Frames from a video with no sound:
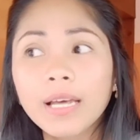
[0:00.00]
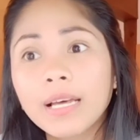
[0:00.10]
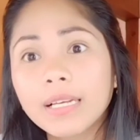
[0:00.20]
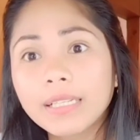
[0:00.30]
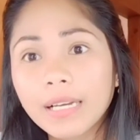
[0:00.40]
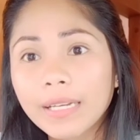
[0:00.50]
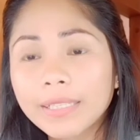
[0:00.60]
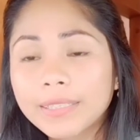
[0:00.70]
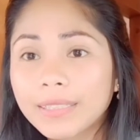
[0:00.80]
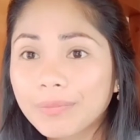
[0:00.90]

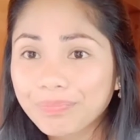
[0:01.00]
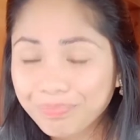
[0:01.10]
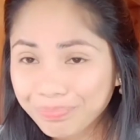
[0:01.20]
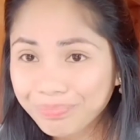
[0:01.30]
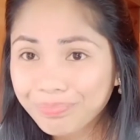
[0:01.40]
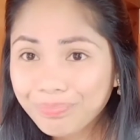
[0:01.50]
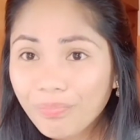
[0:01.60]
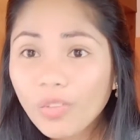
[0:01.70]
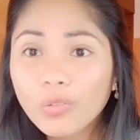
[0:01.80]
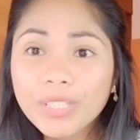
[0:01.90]
Guys,
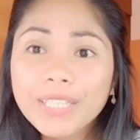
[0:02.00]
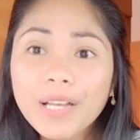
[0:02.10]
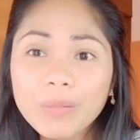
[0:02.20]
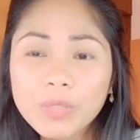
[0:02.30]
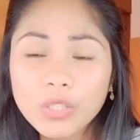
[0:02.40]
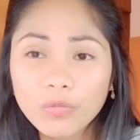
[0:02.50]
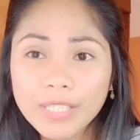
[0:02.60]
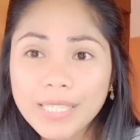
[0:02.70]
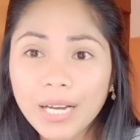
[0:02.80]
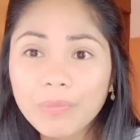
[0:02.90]
when it comes to
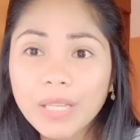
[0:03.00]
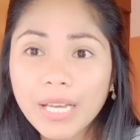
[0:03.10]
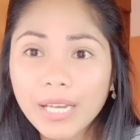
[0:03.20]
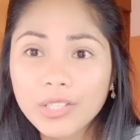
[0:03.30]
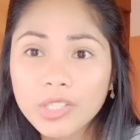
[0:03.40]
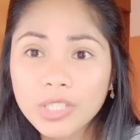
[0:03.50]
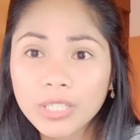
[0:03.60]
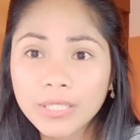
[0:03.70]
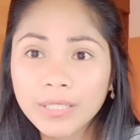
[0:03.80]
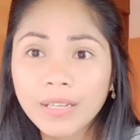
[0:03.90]
visa
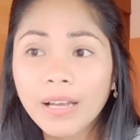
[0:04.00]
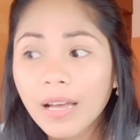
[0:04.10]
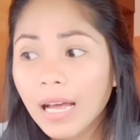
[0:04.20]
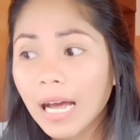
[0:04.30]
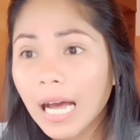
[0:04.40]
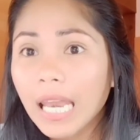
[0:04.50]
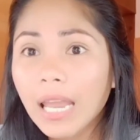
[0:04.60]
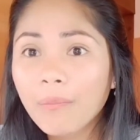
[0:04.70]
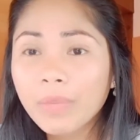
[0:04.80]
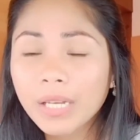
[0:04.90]
application,
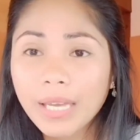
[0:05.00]
alam ng